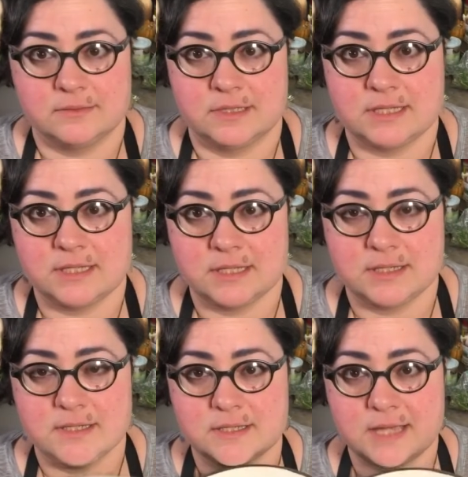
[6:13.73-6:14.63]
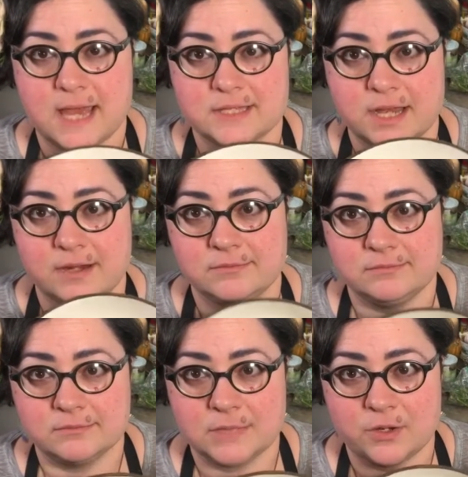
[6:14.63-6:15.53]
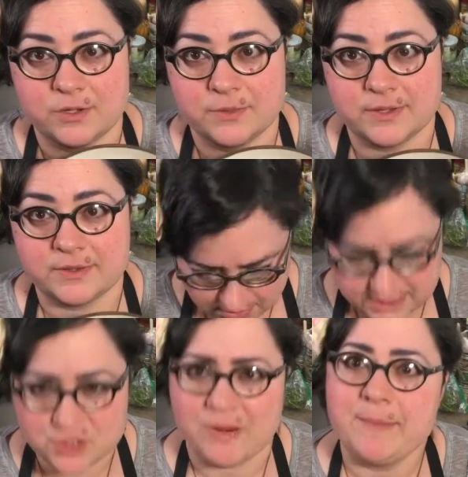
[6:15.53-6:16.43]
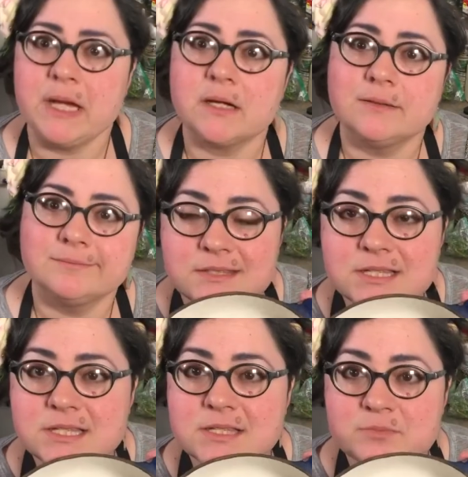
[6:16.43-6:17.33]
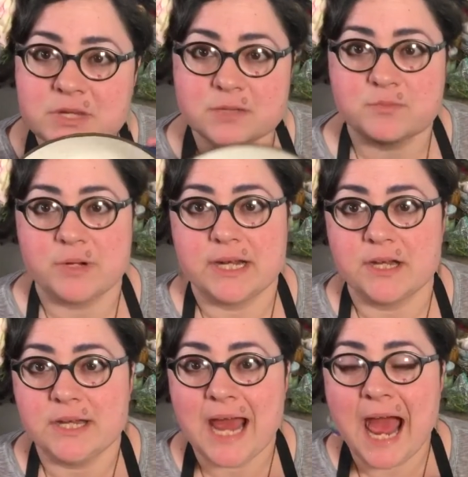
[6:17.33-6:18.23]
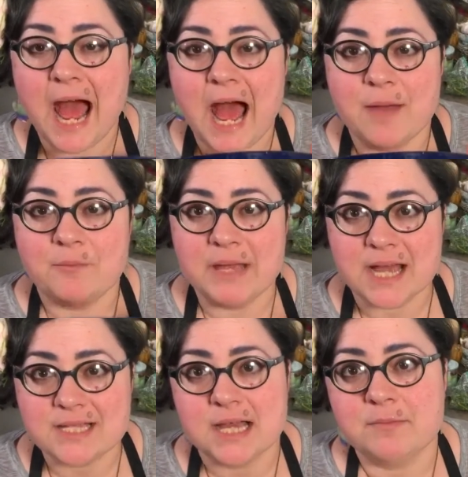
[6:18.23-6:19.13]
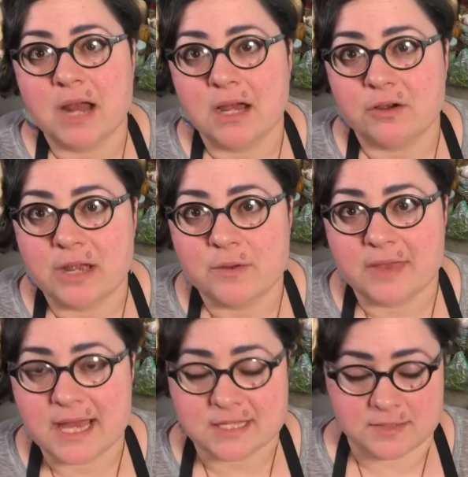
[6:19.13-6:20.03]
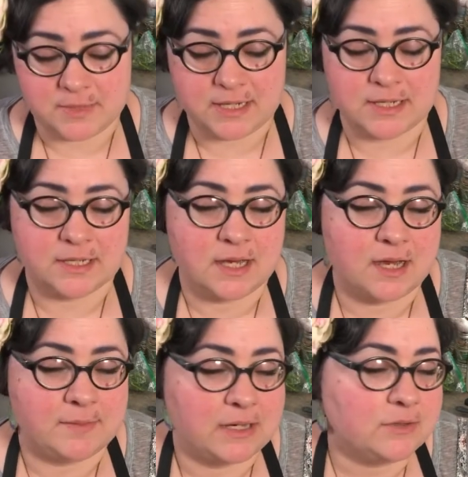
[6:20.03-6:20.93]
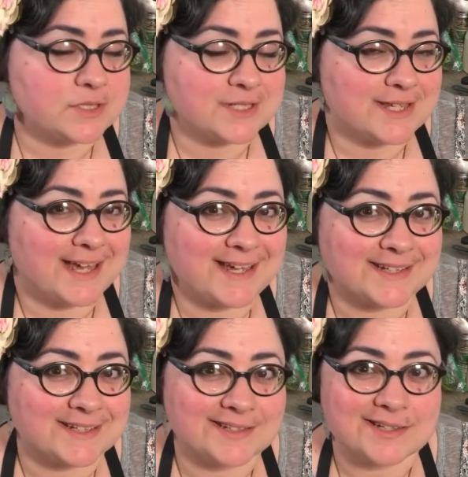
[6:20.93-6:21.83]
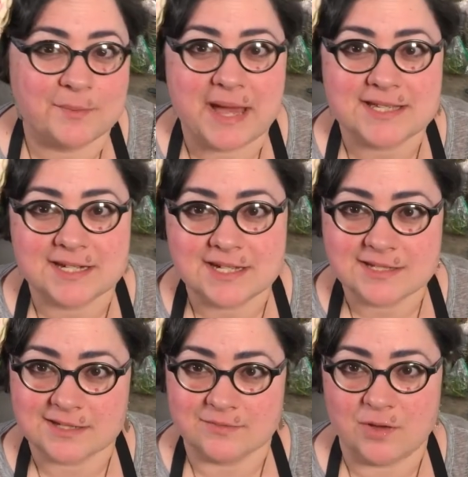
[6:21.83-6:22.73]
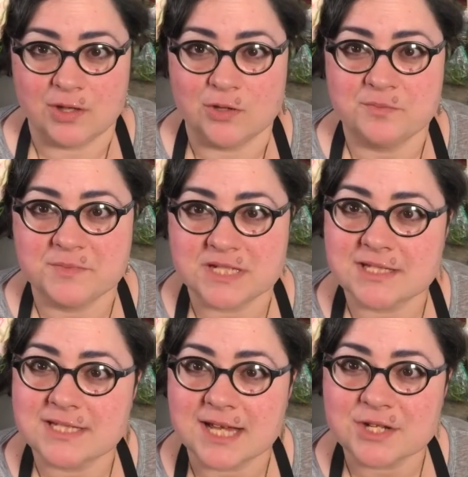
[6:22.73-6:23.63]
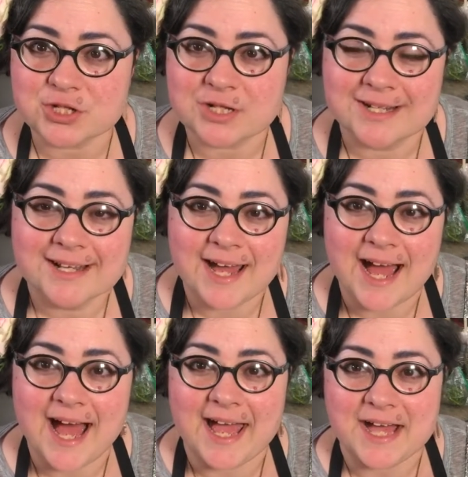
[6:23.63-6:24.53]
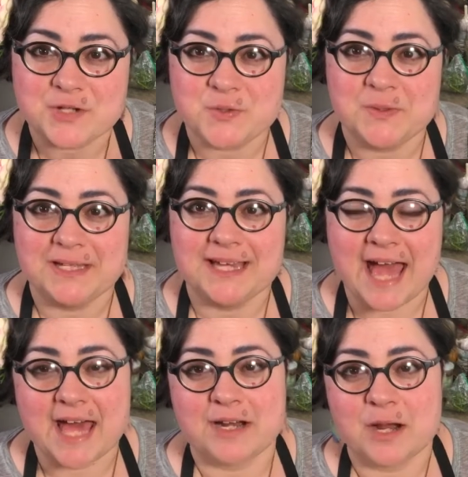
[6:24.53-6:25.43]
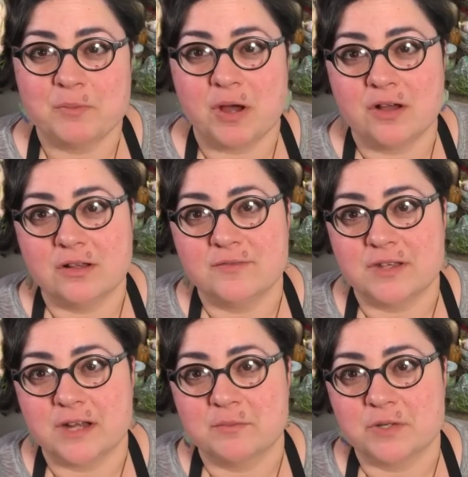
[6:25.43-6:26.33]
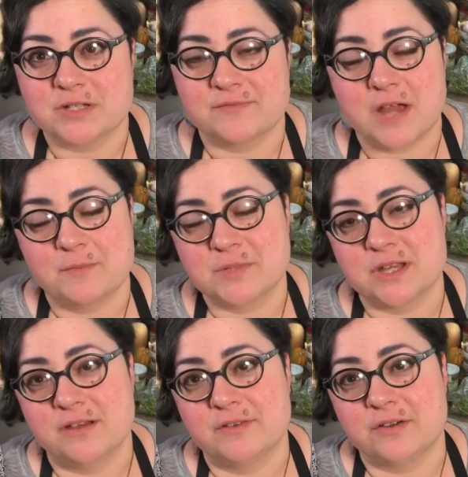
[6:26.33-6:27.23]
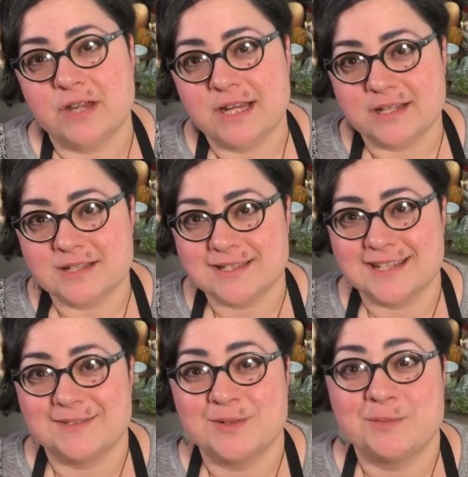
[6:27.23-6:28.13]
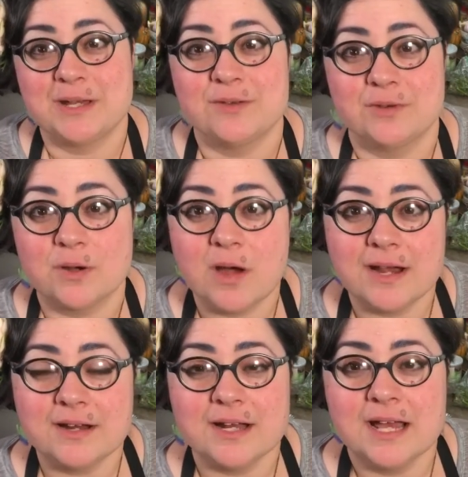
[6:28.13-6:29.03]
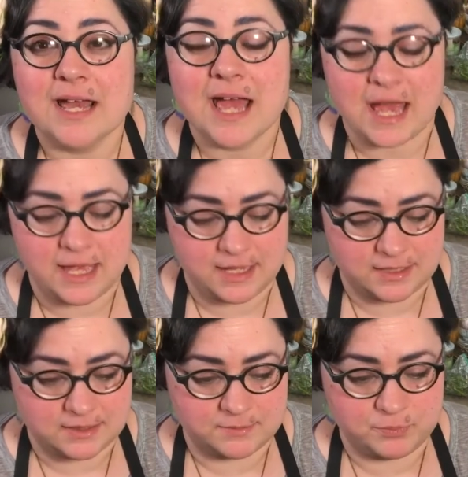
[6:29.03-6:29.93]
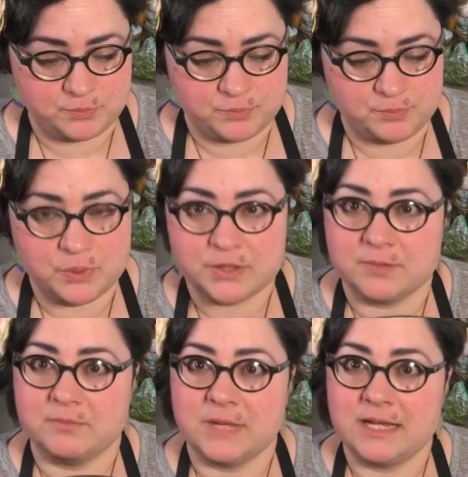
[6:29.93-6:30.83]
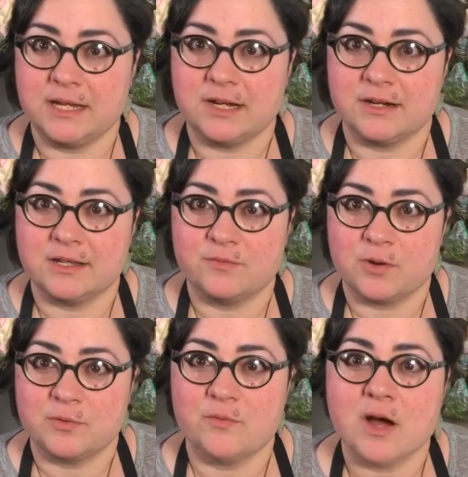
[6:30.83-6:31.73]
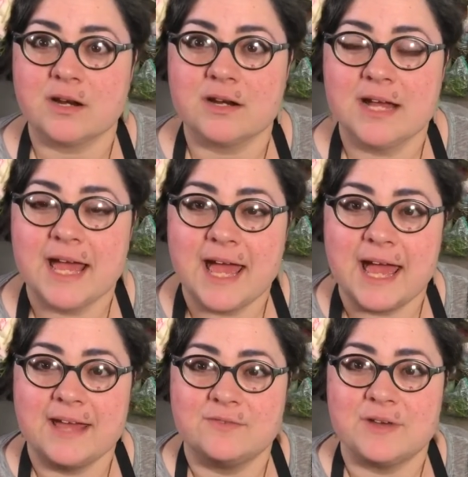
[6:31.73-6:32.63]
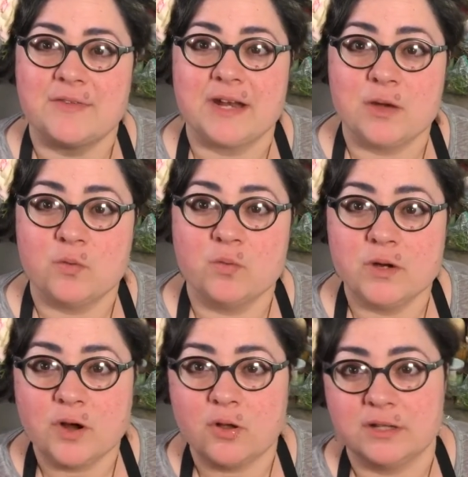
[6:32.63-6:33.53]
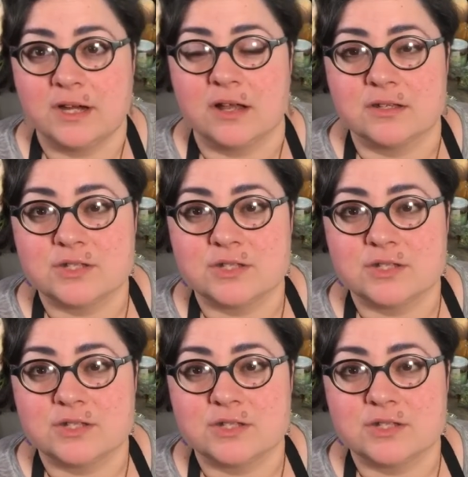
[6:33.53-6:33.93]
This is cast iron coated with like ceramic. This is, is pretty good because I'm not great with estimating amounts and capacities and volumes and such. I actually added up all of the numbers of cups of ingredients that would be required and put them in here in the form of water and found that it would hold it all.